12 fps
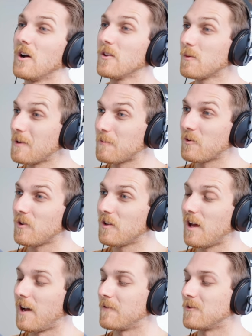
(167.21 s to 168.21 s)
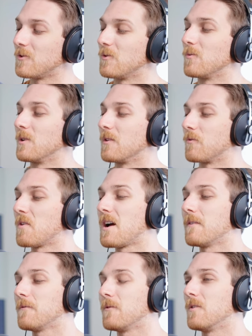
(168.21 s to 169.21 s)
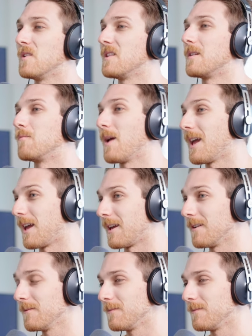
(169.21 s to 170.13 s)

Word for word: other people have to win a raffle and then pay